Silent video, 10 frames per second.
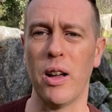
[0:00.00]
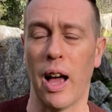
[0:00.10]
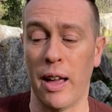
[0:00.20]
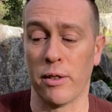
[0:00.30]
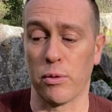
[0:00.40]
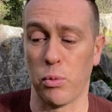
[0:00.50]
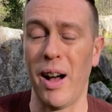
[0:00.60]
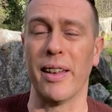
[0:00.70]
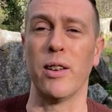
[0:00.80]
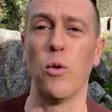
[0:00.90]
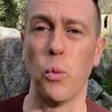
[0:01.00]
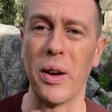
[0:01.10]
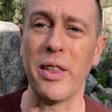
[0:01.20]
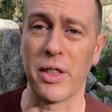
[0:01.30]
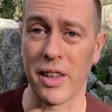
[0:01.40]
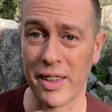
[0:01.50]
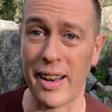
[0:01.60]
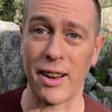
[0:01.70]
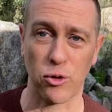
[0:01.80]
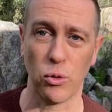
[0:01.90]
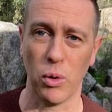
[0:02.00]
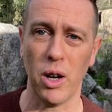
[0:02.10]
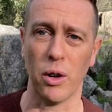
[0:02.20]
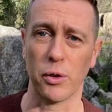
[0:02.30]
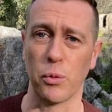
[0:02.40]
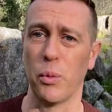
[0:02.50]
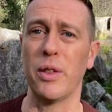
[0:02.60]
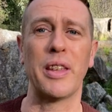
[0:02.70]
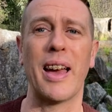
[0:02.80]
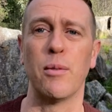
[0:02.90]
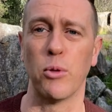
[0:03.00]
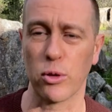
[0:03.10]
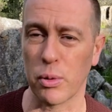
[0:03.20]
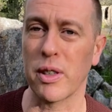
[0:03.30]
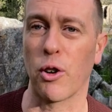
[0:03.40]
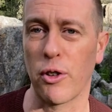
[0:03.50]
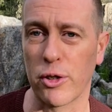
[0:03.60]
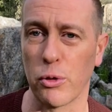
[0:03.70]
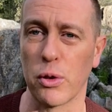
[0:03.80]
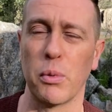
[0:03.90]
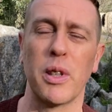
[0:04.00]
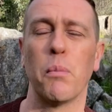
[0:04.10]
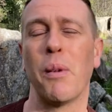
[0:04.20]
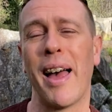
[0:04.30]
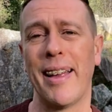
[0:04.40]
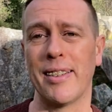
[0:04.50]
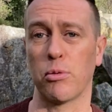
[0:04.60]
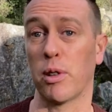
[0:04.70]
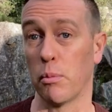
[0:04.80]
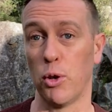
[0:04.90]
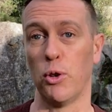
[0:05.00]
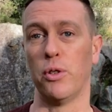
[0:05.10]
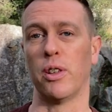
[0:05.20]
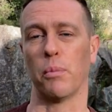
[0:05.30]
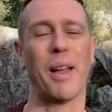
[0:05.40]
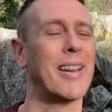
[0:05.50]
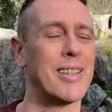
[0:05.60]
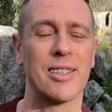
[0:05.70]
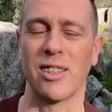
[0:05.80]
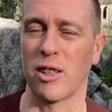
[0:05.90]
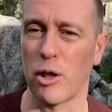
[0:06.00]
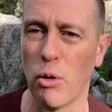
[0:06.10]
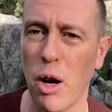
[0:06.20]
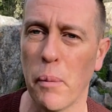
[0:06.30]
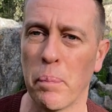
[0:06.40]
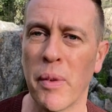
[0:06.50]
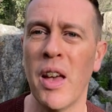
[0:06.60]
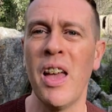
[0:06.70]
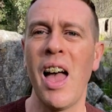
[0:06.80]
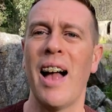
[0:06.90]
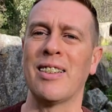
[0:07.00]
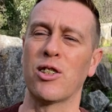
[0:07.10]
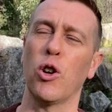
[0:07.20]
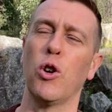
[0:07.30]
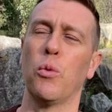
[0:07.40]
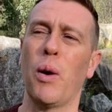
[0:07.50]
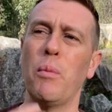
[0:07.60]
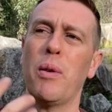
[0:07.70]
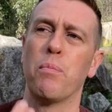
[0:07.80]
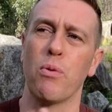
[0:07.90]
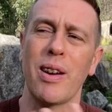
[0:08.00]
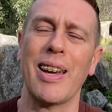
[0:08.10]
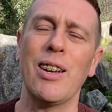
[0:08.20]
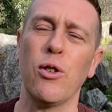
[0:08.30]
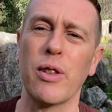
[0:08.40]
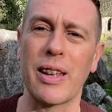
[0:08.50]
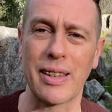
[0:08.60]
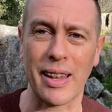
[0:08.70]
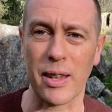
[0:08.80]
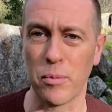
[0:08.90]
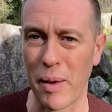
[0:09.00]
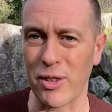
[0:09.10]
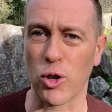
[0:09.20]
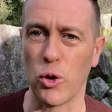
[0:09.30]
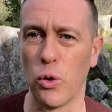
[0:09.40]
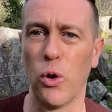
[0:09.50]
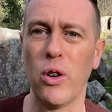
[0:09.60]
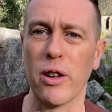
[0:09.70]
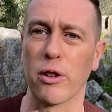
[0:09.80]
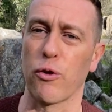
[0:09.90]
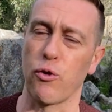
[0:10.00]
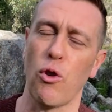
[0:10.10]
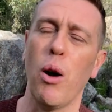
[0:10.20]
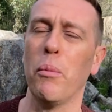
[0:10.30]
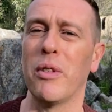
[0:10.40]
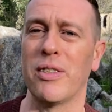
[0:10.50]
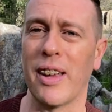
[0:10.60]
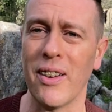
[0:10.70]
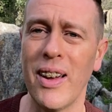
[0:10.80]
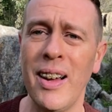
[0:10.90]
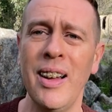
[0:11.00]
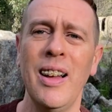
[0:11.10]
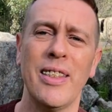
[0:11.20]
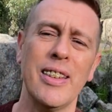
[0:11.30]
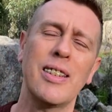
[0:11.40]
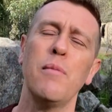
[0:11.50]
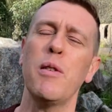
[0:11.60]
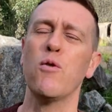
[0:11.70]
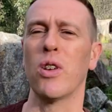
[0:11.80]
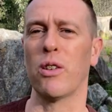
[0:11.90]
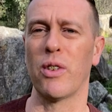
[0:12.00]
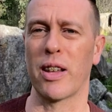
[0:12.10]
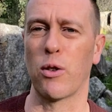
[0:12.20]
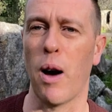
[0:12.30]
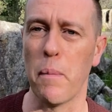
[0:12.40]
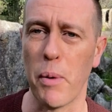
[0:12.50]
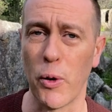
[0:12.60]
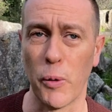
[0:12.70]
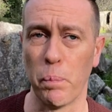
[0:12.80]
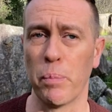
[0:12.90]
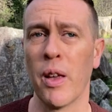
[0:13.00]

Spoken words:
as one with the natural world, with the animals, with the crystals, with the plants, with the moon and the planets and so on. And so when we bring in all these other magical oils from this area, this can be really, really quite potent.